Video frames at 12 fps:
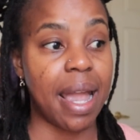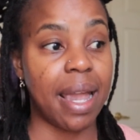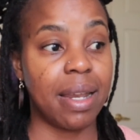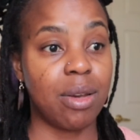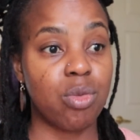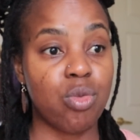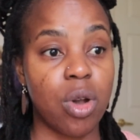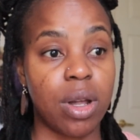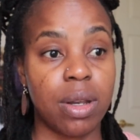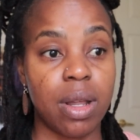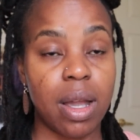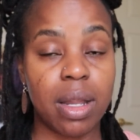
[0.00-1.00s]
and
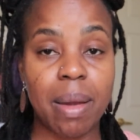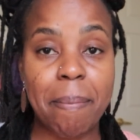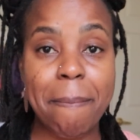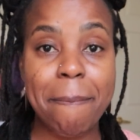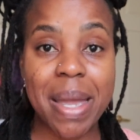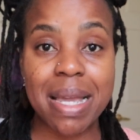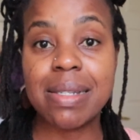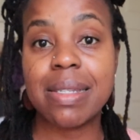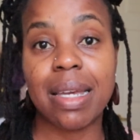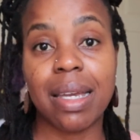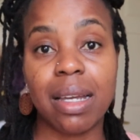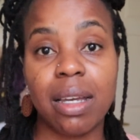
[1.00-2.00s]
run an
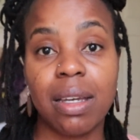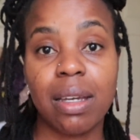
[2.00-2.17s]
amazing,